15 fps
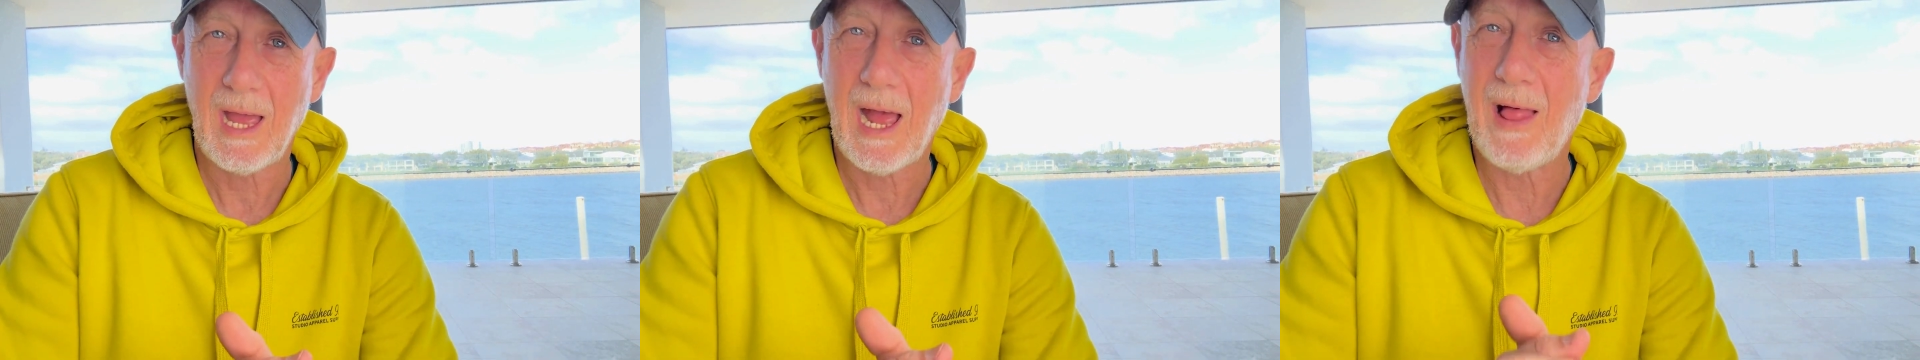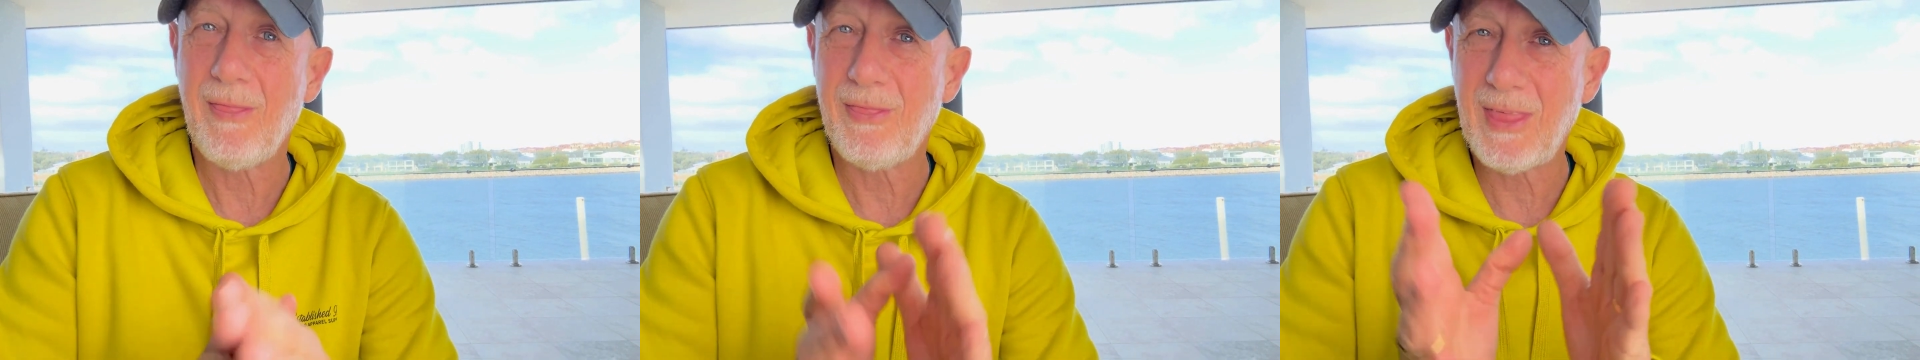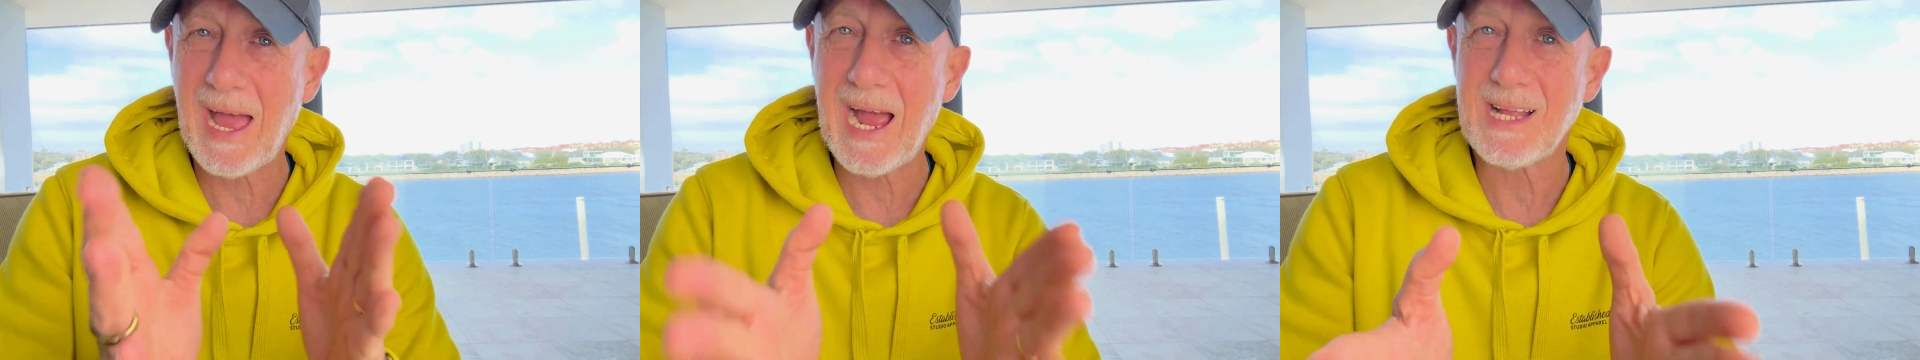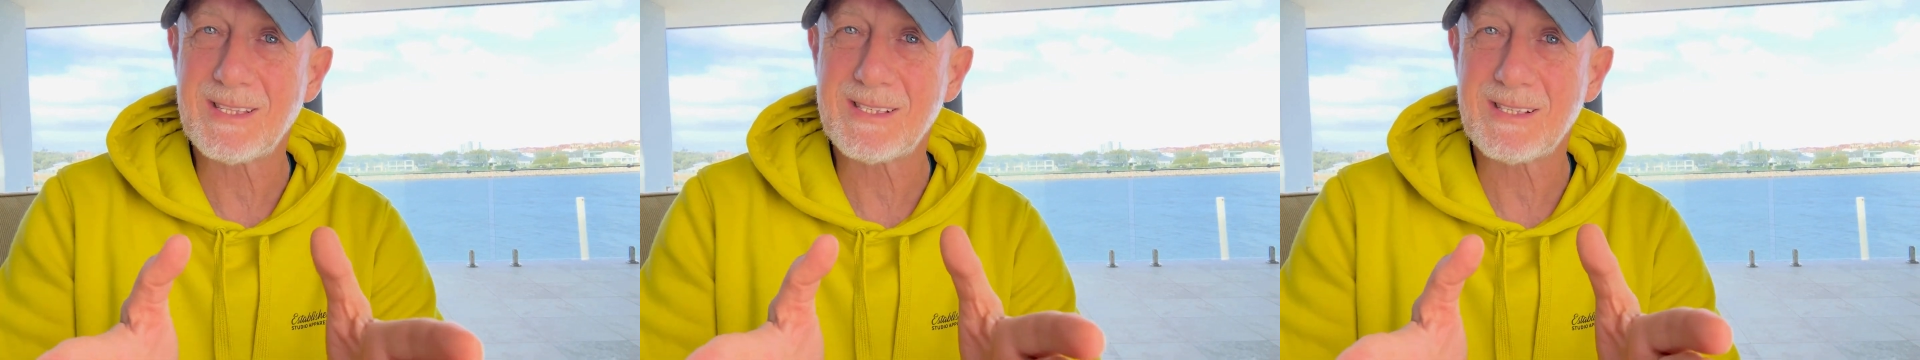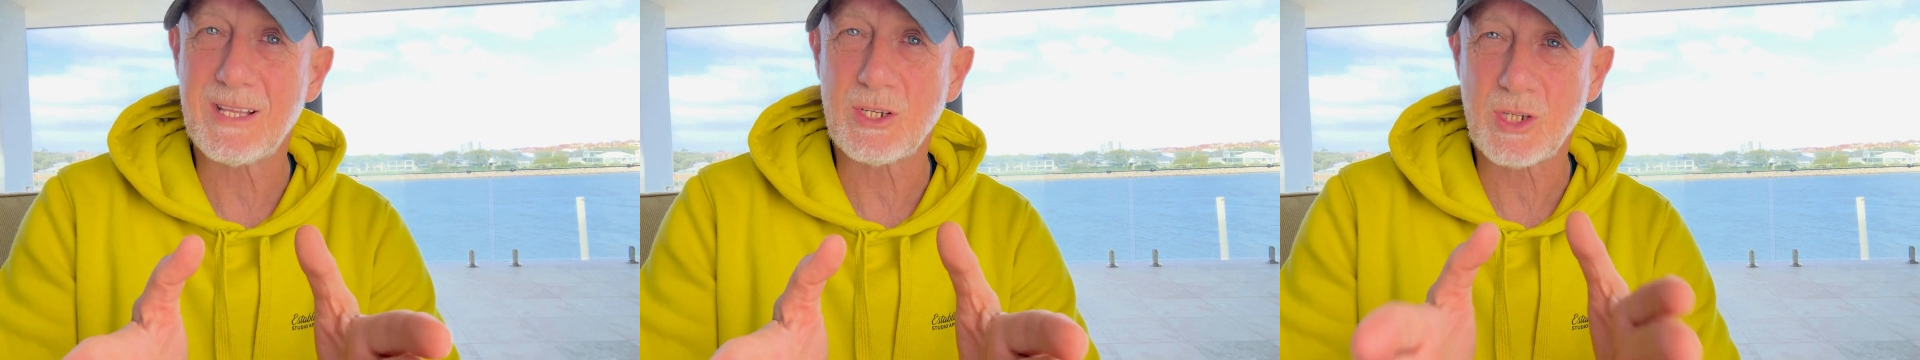And
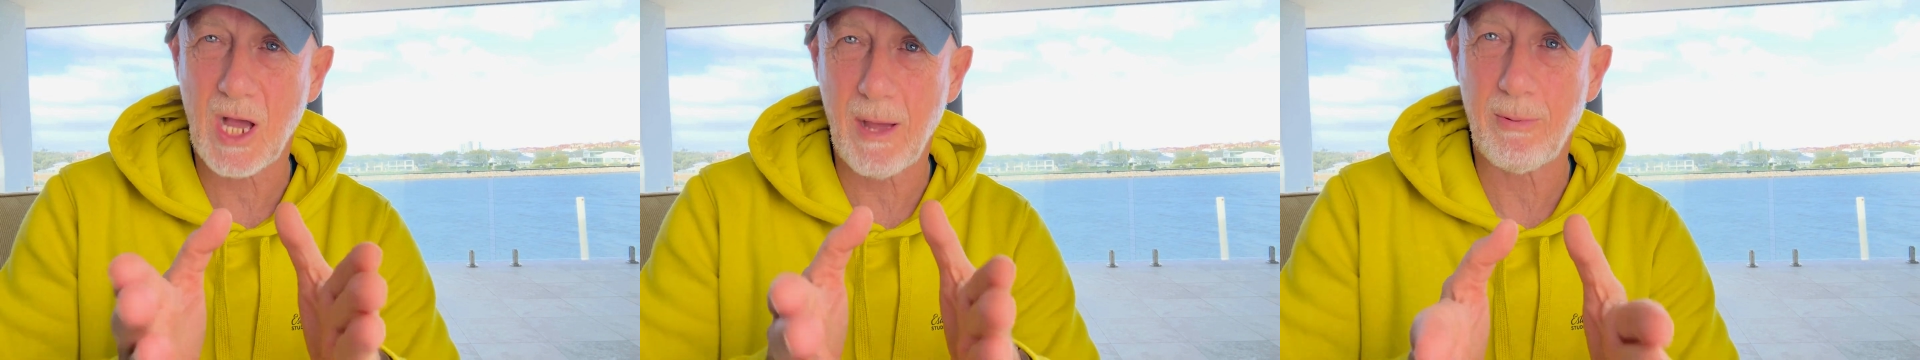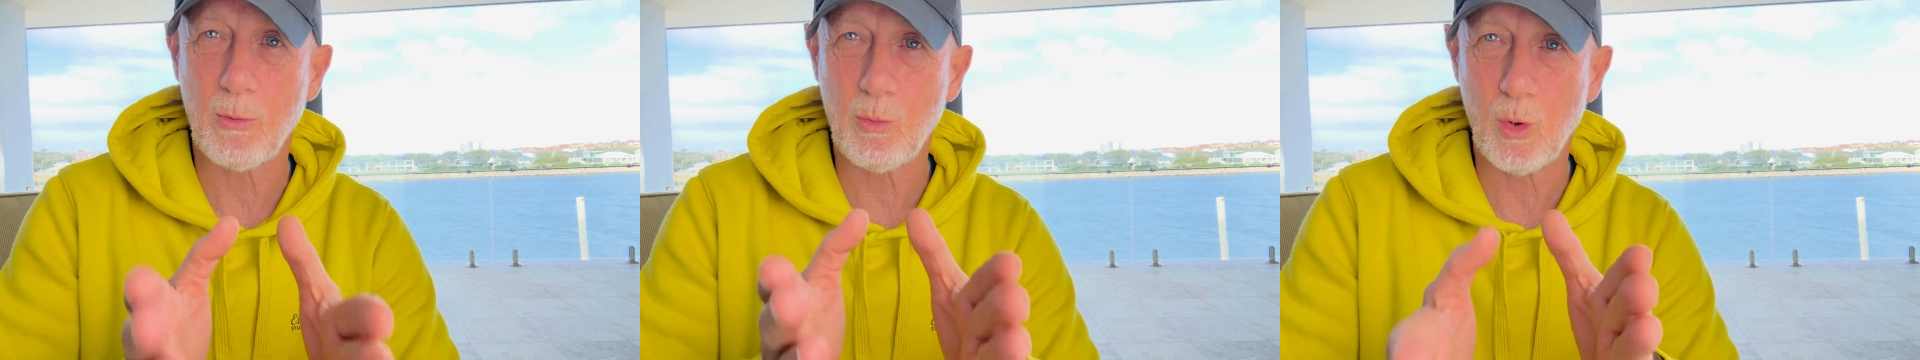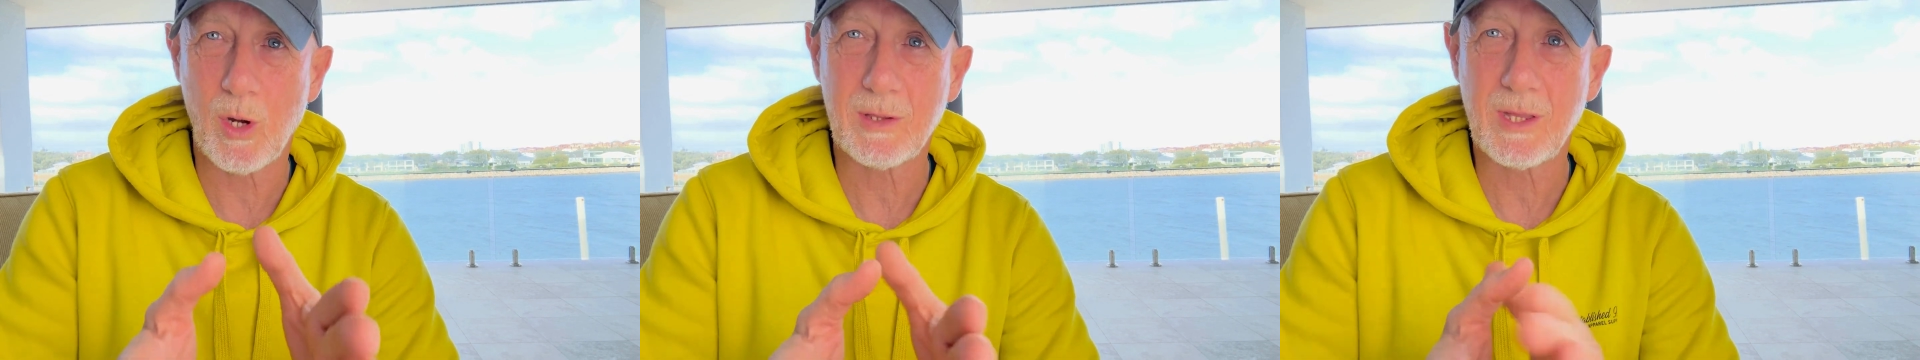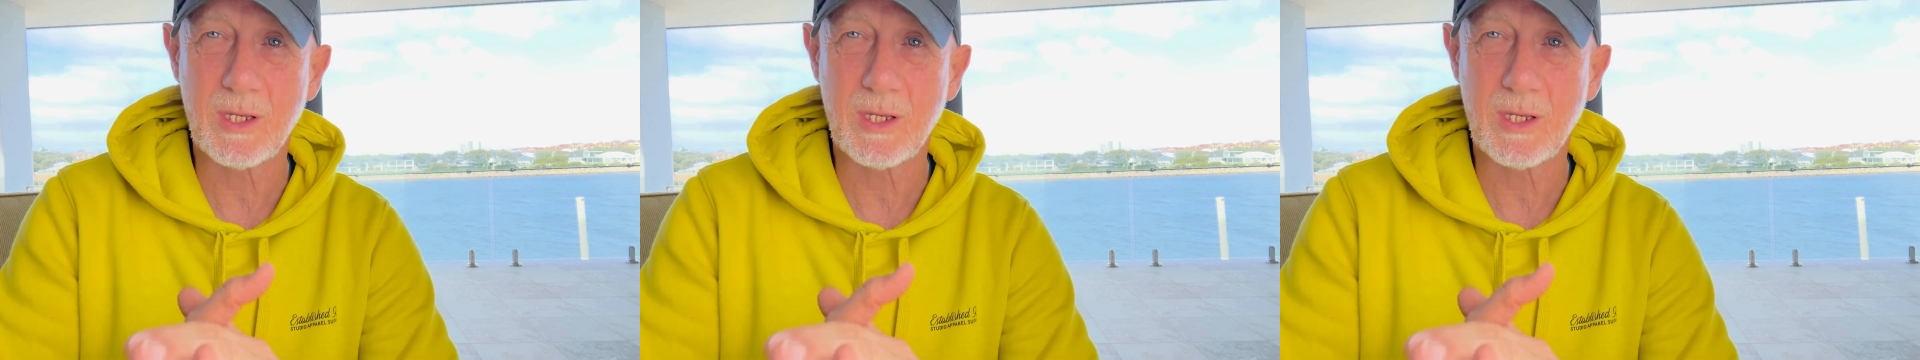that's the type of work